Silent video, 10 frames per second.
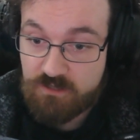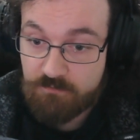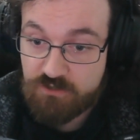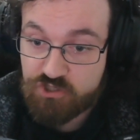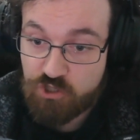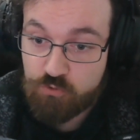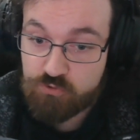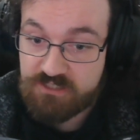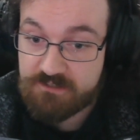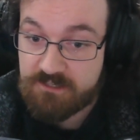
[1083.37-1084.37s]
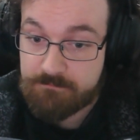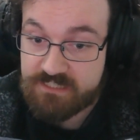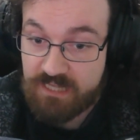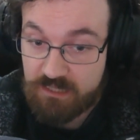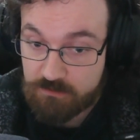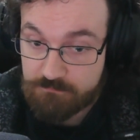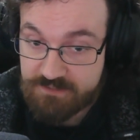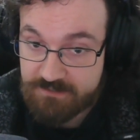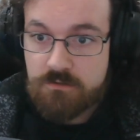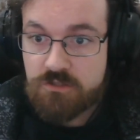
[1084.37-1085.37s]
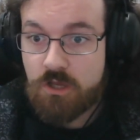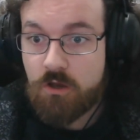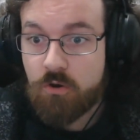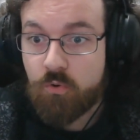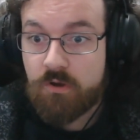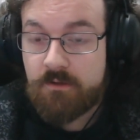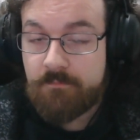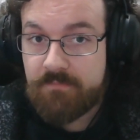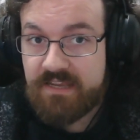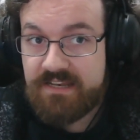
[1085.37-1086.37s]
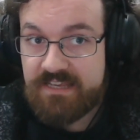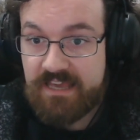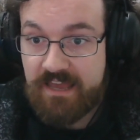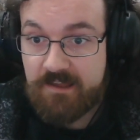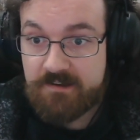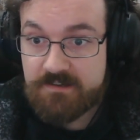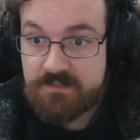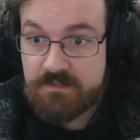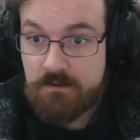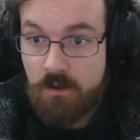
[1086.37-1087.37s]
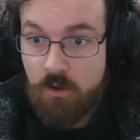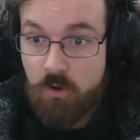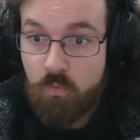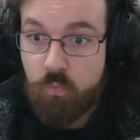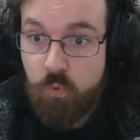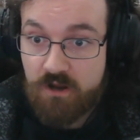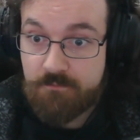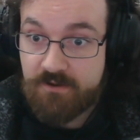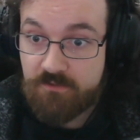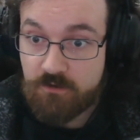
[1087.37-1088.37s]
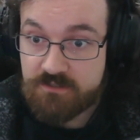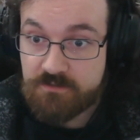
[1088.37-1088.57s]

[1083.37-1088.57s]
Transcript: of the shows themselves. So, in the end, what are my thoughts on